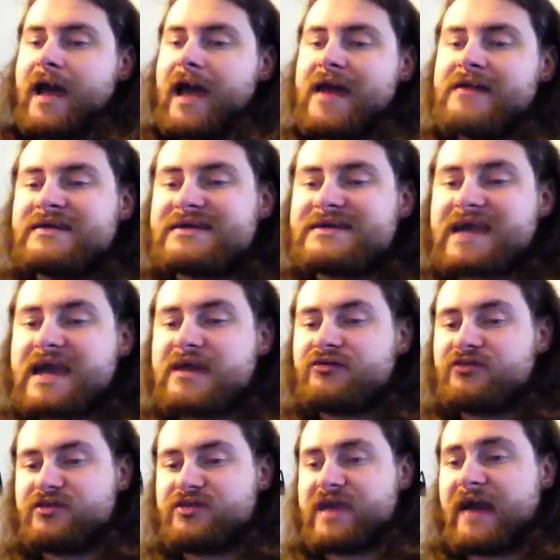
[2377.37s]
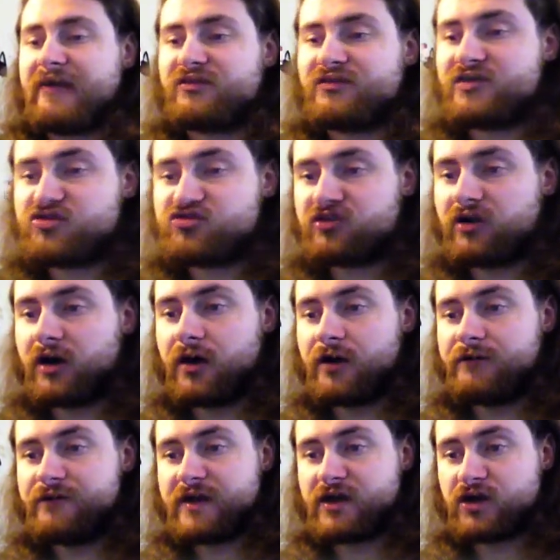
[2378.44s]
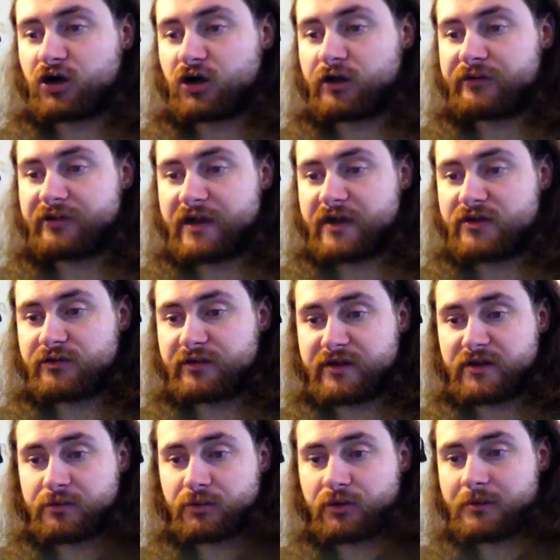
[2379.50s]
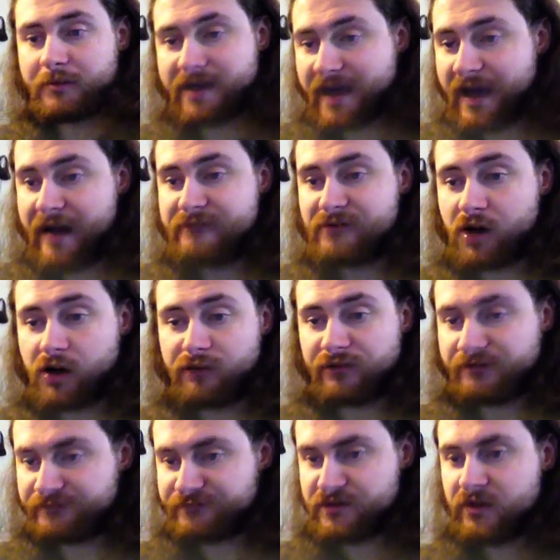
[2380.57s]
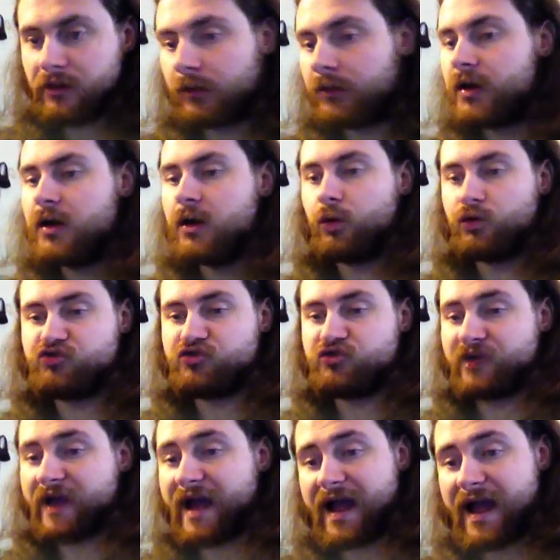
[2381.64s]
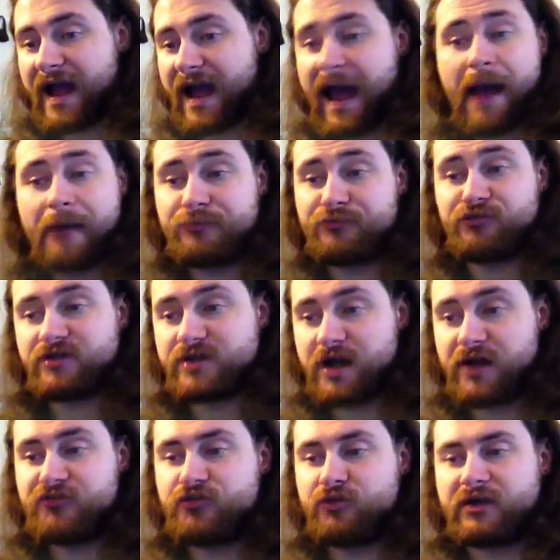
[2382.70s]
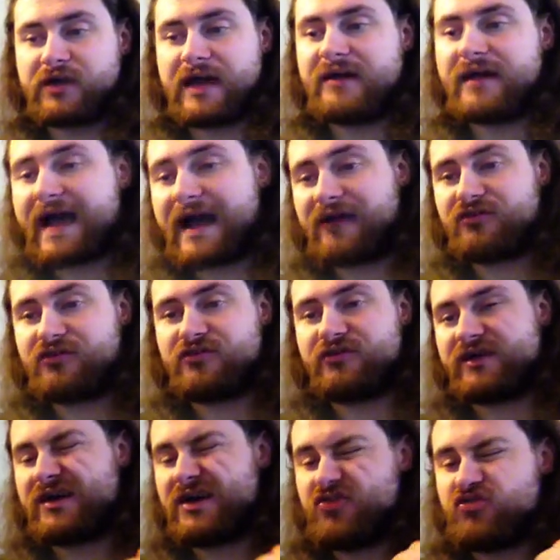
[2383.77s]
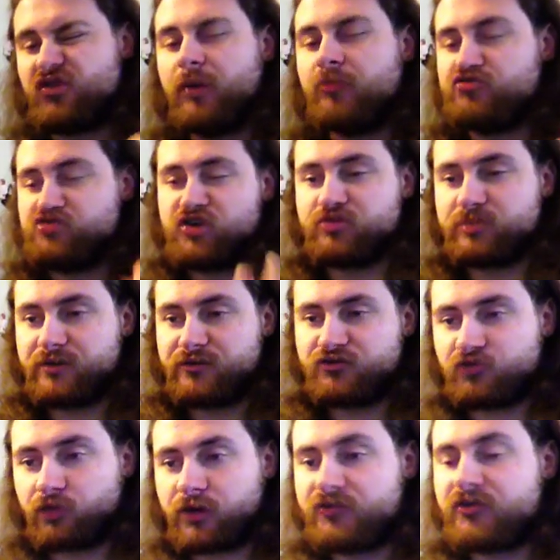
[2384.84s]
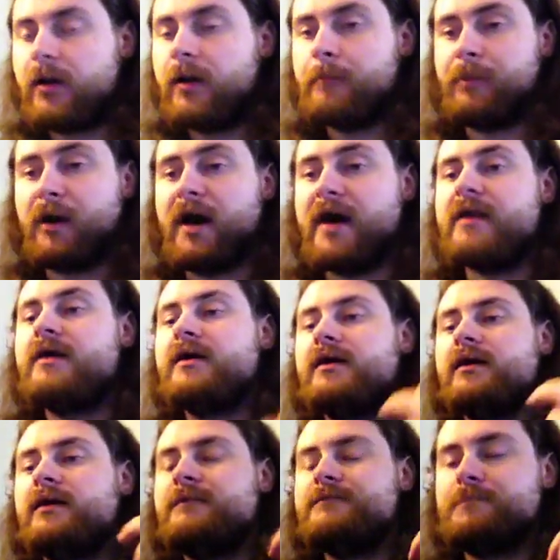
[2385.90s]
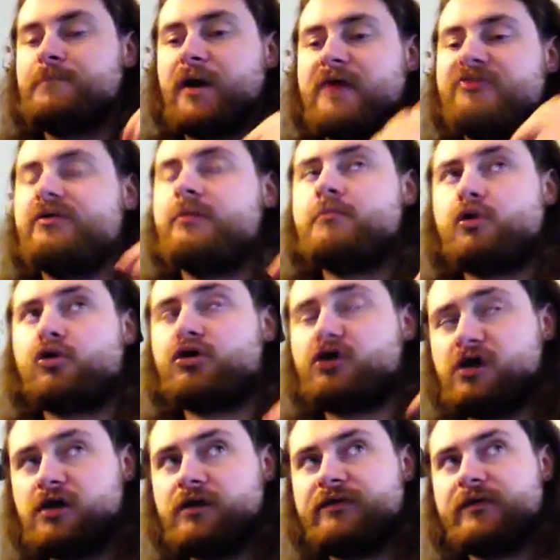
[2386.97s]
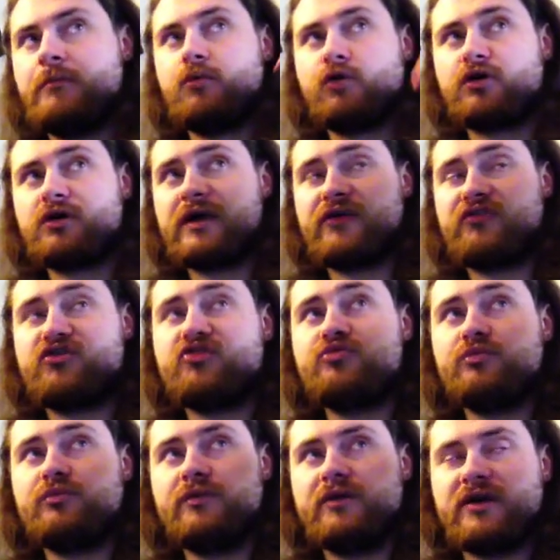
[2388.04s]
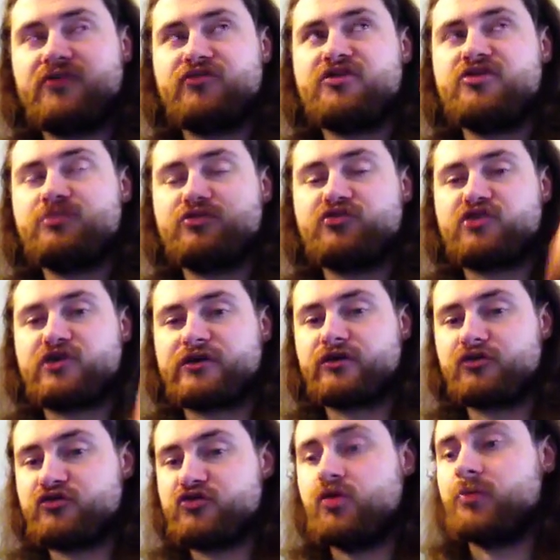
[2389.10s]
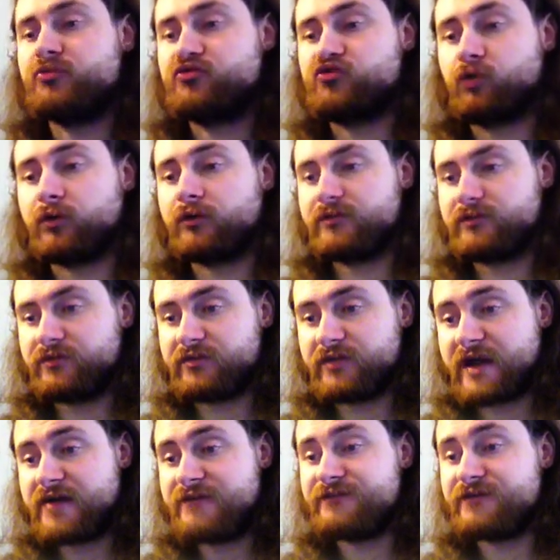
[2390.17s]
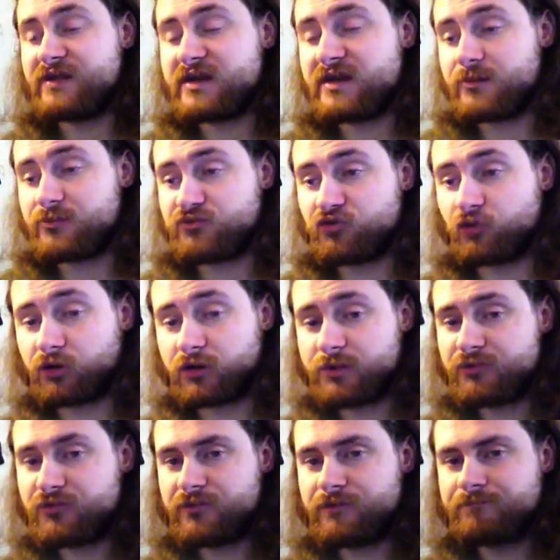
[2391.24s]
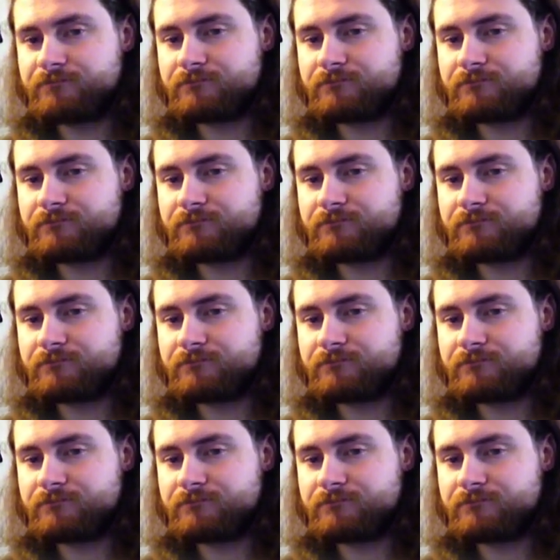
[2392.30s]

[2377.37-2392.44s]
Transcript: and negate the activation of a card that, that your opponent may have on the field, which is absolutely nuts. So it can, acts as like a solemn judgment of sorts. But but the more the more Xyz, Xyz materials you absorb that Infinity absorbs,